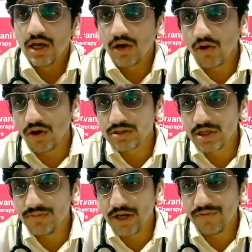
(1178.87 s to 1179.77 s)
Cost
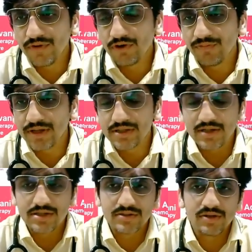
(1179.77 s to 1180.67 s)
and benefit of breast
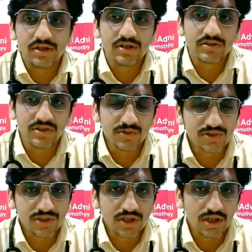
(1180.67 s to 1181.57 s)
cancer screening is huge,
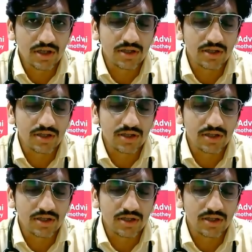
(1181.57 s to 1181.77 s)
Shikha.